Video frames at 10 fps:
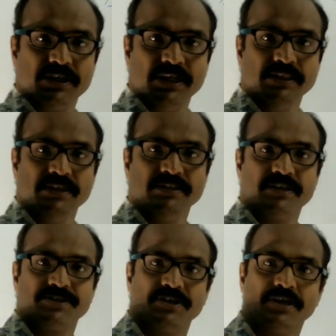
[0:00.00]
In
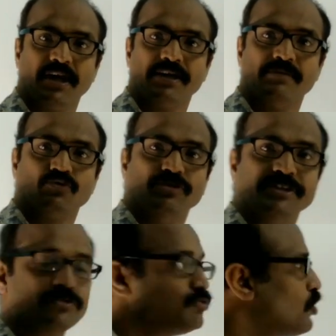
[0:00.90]
this session, I am
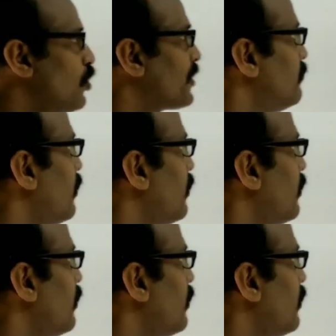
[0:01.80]
going to talk